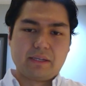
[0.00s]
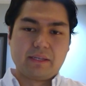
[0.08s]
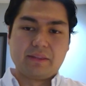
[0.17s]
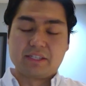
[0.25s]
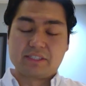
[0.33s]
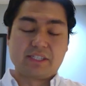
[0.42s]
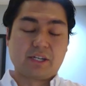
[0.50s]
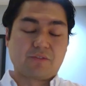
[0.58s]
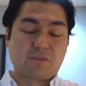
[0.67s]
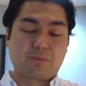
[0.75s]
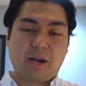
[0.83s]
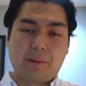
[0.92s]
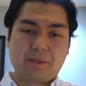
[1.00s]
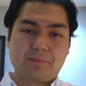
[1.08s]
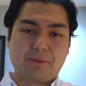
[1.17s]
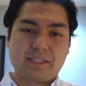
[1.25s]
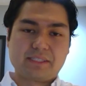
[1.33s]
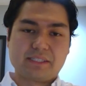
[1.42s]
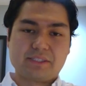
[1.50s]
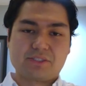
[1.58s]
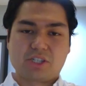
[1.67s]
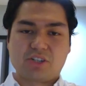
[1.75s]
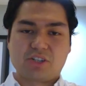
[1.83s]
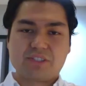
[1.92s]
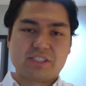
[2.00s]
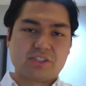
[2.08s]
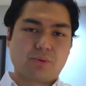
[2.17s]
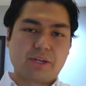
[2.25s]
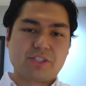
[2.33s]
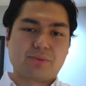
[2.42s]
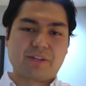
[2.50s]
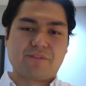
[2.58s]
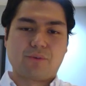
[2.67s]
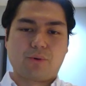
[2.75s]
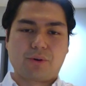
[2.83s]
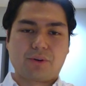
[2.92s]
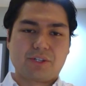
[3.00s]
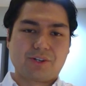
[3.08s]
in this year for property placed in service in 2024,